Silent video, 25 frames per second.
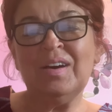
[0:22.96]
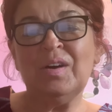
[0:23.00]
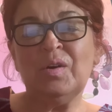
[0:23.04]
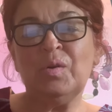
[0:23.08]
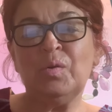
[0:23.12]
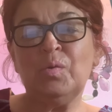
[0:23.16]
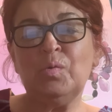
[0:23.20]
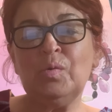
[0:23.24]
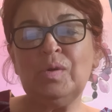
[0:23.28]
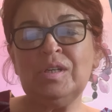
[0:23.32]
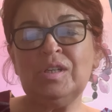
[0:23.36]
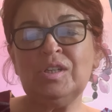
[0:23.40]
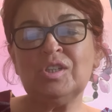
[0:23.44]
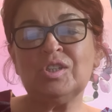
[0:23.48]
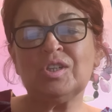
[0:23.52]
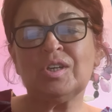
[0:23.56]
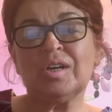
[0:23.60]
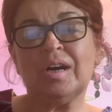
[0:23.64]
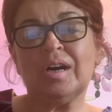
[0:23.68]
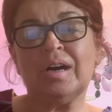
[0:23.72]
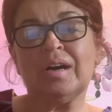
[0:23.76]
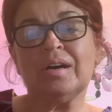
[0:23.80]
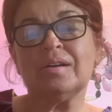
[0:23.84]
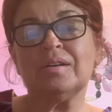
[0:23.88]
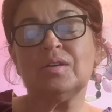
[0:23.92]
Which
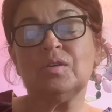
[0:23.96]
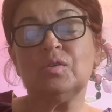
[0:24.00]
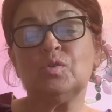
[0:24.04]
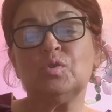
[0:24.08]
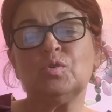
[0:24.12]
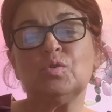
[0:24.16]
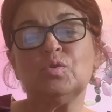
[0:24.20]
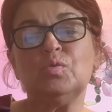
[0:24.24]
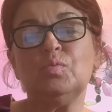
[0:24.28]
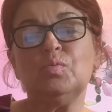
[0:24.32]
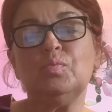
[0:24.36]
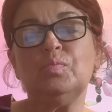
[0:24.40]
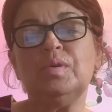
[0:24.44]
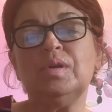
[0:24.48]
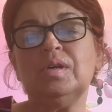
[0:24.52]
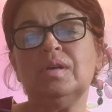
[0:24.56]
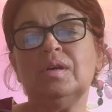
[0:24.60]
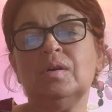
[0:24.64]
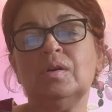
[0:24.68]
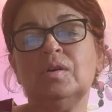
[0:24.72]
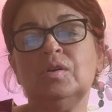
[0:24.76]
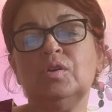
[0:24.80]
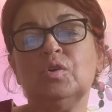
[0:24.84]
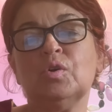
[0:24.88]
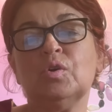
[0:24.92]
car it should be
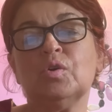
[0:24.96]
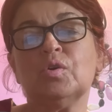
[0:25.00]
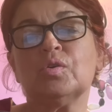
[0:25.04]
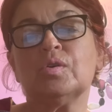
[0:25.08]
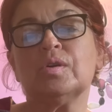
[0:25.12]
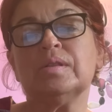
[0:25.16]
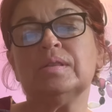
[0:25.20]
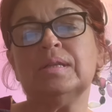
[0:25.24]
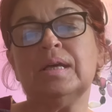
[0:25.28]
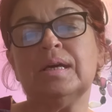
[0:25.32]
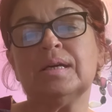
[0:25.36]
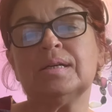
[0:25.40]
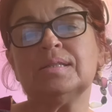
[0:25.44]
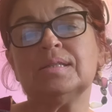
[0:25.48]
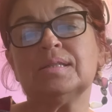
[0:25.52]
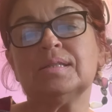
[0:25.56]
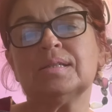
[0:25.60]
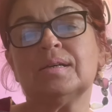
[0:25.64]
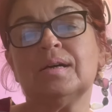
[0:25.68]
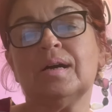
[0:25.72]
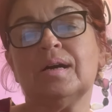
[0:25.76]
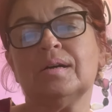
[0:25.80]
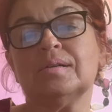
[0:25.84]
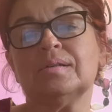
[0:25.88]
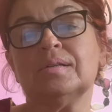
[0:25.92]
your next
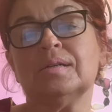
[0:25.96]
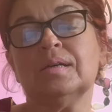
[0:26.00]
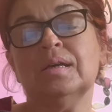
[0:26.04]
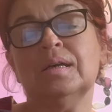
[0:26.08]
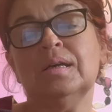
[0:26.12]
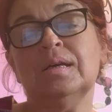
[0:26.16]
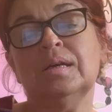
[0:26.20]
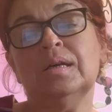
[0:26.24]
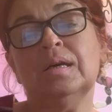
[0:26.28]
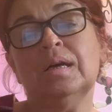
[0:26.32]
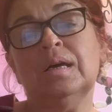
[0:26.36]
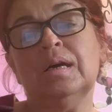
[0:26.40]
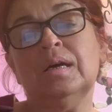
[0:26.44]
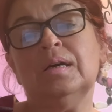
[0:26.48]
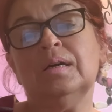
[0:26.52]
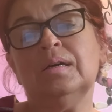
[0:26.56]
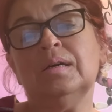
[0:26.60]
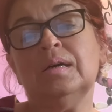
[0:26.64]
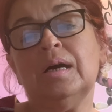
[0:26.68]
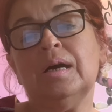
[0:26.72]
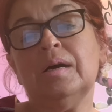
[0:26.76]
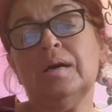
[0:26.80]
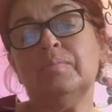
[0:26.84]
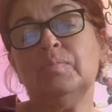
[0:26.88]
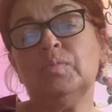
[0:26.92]
car? Uh,
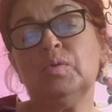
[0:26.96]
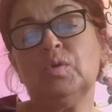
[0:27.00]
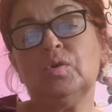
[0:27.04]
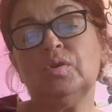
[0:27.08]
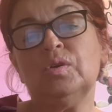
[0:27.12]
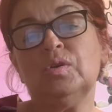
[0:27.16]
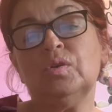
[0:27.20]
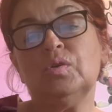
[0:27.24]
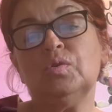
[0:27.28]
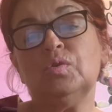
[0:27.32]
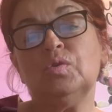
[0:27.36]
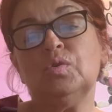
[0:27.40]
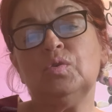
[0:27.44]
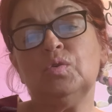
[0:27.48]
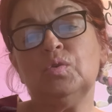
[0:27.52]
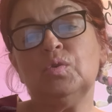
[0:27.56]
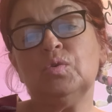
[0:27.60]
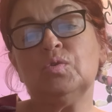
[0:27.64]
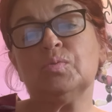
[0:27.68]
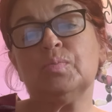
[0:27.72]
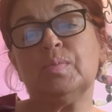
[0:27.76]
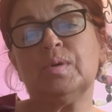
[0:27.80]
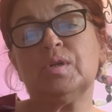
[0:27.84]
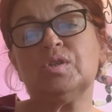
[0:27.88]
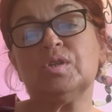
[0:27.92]
I'm talking to you,
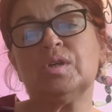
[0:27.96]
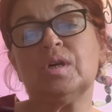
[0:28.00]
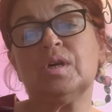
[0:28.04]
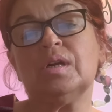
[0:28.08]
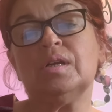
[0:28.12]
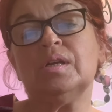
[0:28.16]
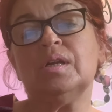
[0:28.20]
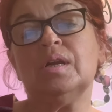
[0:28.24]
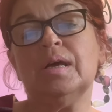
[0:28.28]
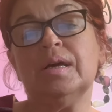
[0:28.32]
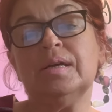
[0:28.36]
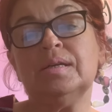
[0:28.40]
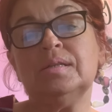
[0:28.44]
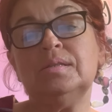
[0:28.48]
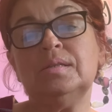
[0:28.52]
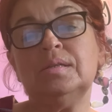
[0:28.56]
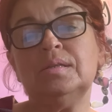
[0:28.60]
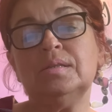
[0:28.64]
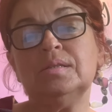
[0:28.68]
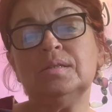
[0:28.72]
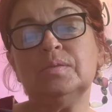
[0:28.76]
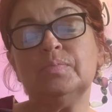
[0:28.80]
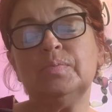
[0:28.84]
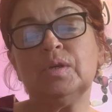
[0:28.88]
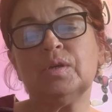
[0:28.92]
especially
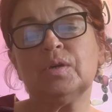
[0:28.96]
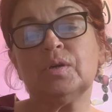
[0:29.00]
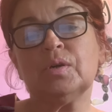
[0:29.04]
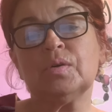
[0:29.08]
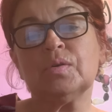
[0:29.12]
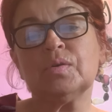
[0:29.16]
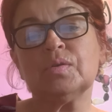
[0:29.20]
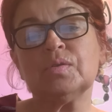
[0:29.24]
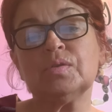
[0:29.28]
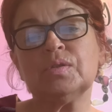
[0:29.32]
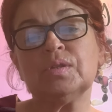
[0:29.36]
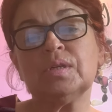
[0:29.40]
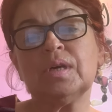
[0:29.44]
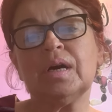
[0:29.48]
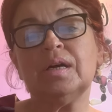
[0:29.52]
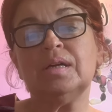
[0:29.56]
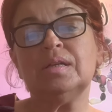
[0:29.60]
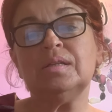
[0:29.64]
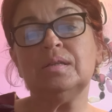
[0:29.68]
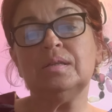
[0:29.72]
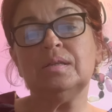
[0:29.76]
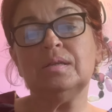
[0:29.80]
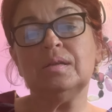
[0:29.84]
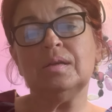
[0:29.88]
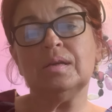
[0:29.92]
ladies, because I,
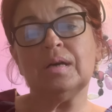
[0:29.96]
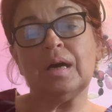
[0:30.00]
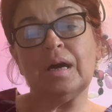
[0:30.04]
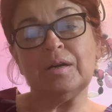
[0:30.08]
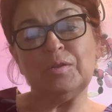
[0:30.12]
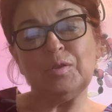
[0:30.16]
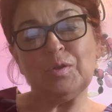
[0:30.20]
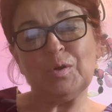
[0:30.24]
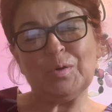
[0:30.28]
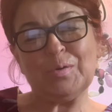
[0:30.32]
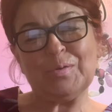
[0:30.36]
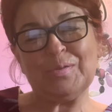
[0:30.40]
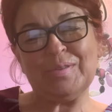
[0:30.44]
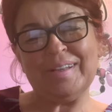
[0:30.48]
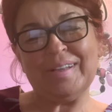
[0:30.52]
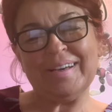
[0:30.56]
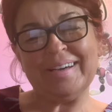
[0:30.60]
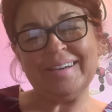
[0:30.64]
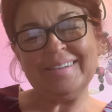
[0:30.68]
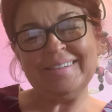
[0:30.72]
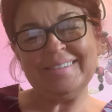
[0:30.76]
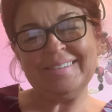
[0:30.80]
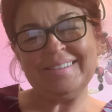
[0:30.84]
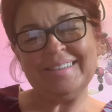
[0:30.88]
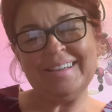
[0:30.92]
I know
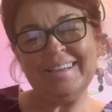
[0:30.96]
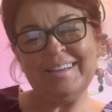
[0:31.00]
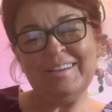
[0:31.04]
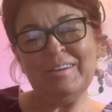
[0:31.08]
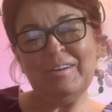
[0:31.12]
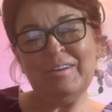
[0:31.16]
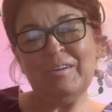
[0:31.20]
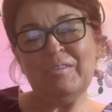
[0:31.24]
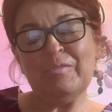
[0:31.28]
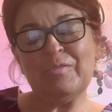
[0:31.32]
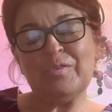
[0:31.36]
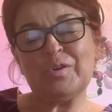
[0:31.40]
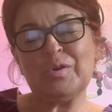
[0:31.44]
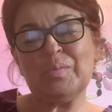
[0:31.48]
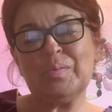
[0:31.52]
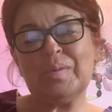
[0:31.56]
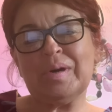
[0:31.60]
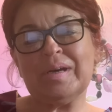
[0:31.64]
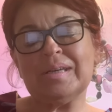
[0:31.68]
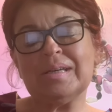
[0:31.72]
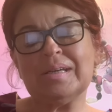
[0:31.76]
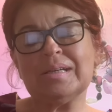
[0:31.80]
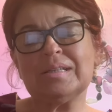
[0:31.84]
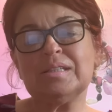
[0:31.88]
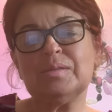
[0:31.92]
that from my
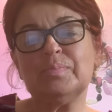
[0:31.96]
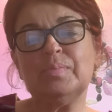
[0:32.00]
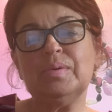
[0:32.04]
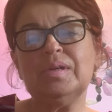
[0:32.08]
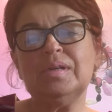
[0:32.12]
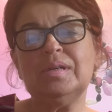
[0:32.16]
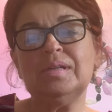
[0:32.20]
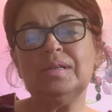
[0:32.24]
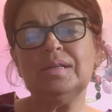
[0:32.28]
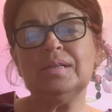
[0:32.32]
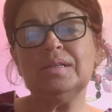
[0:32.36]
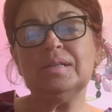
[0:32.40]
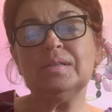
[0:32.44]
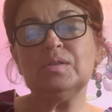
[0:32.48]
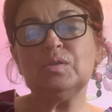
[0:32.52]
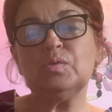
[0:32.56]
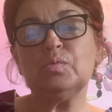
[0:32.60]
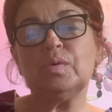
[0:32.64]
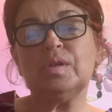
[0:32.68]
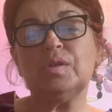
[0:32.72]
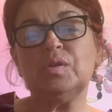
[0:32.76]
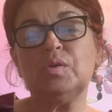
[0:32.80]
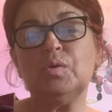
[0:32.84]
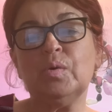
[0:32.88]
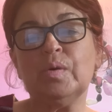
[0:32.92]
experience
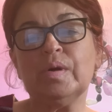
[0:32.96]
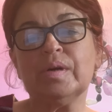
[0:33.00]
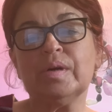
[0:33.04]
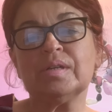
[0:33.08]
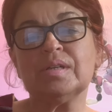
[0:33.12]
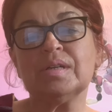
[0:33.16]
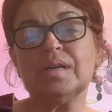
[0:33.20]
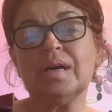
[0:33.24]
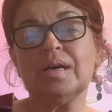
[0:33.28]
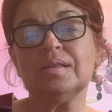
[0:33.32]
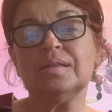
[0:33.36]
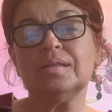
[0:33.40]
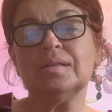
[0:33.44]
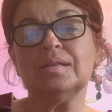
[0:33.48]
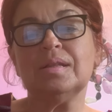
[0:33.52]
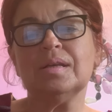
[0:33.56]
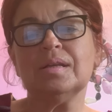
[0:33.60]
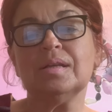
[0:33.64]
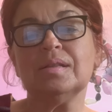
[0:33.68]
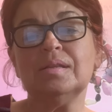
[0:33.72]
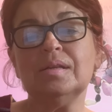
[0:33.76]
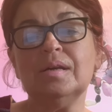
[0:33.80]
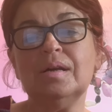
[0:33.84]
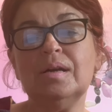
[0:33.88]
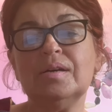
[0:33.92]
when you are at the
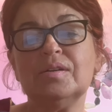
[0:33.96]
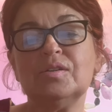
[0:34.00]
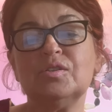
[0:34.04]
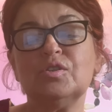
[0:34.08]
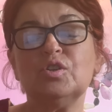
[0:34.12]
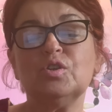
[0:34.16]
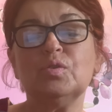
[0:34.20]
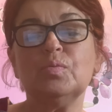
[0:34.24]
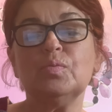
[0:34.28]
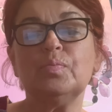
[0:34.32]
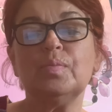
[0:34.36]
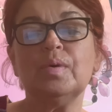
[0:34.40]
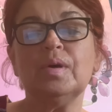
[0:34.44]
dealership,